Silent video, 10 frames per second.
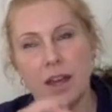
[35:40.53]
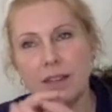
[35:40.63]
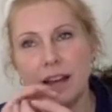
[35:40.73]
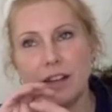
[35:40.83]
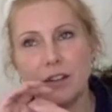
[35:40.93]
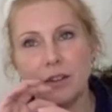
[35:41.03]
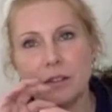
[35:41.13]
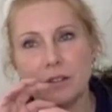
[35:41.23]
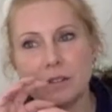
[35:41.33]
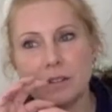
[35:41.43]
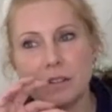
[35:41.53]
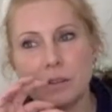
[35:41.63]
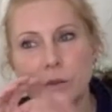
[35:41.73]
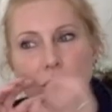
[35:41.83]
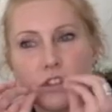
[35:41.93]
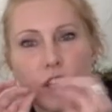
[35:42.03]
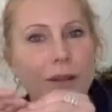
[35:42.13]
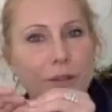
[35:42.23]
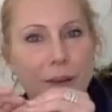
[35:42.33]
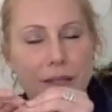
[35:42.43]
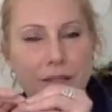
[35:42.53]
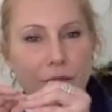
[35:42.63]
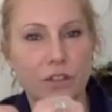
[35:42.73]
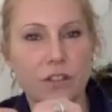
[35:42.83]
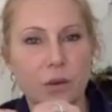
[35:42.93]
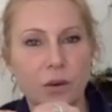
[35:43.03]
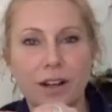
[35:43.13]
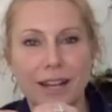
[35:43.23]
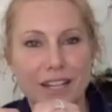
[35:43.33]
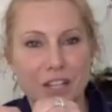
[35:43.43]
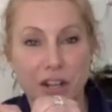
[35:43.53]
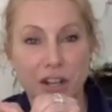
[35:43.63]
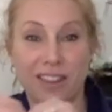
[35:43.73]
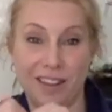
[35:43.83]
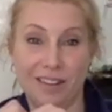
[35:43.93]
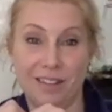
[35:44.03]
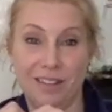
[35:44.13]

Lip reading: That looks so expensive and so high end, I think.